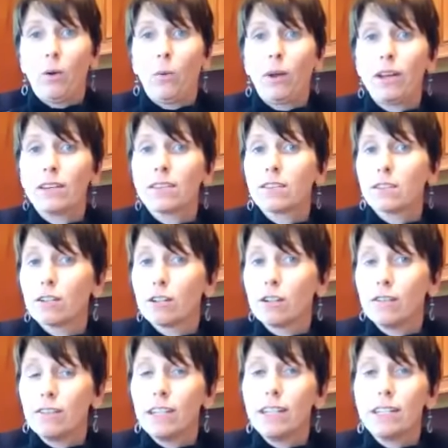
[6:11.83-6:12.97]
What is
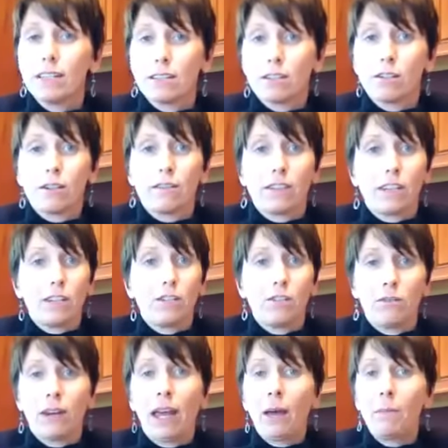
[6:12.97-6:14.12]
served is served.
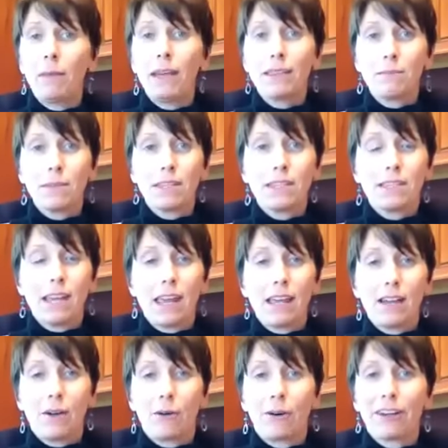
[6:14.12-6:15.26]
Do not make the
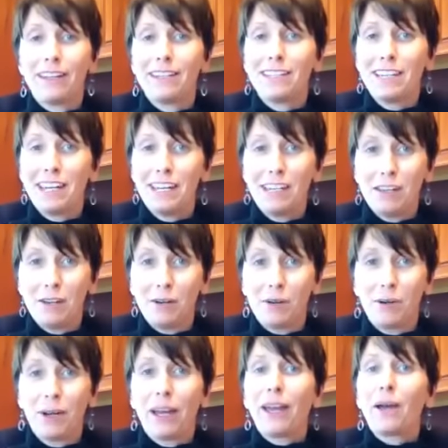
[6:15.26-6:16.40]
mistake or continue
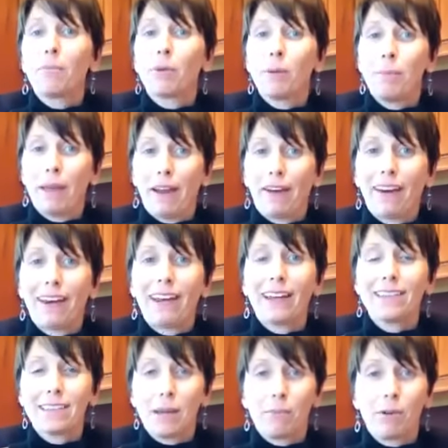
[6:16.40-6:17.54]
preparing
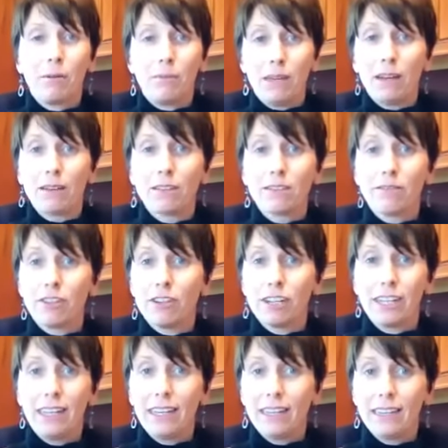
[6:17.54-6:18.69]
separate meals for your
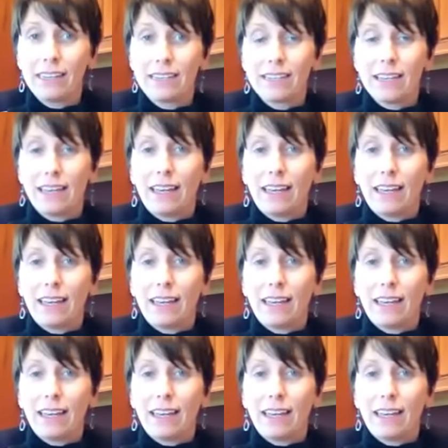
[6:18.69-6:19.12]
kids.